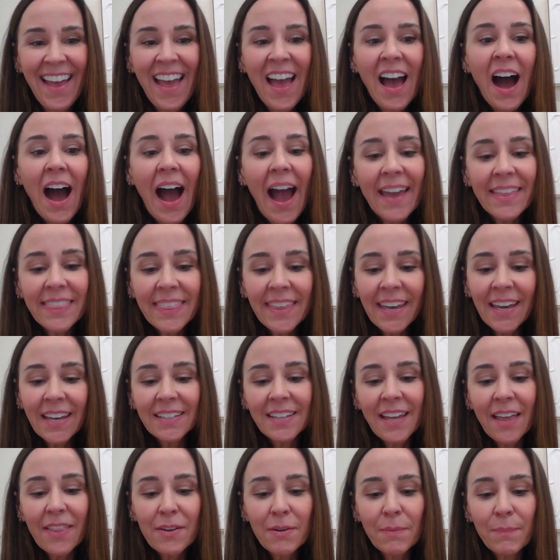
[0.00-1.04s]
I think
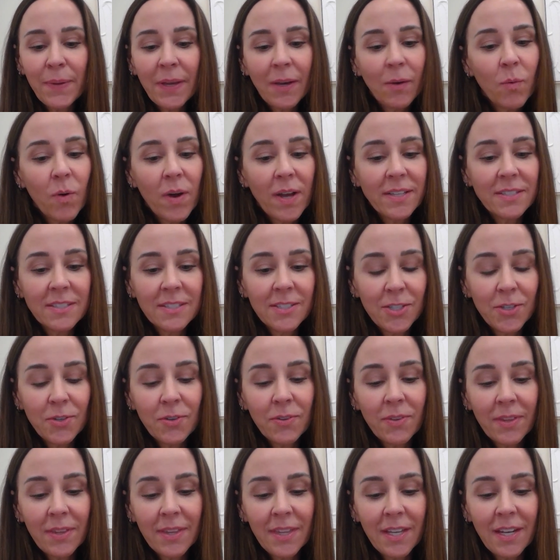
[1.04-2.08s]
another big one
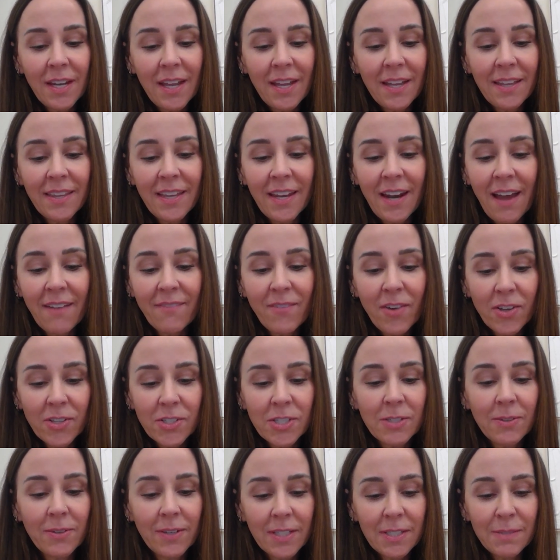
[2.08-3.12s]
too that I've
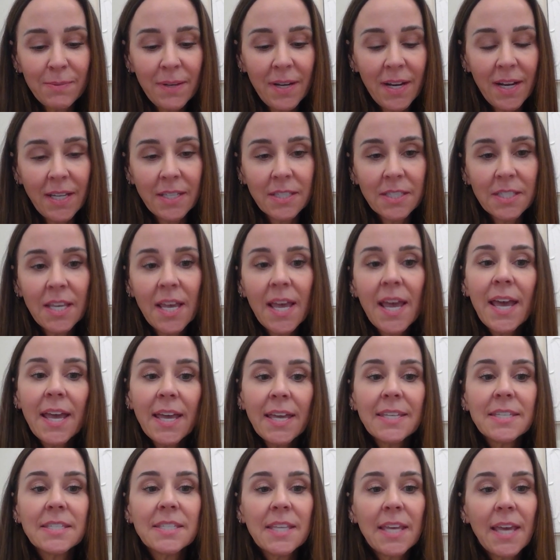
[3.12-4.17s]
also experienced
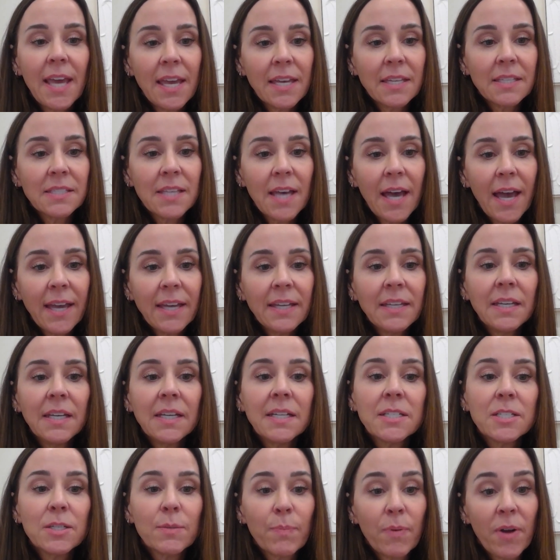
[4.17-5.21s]
is the
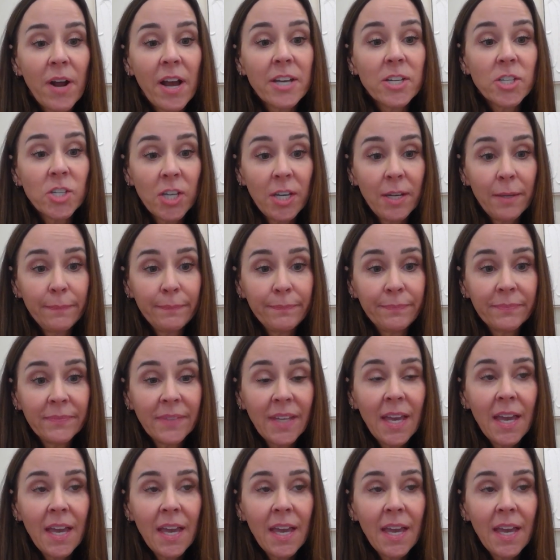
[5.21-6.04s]
anxiety and depression.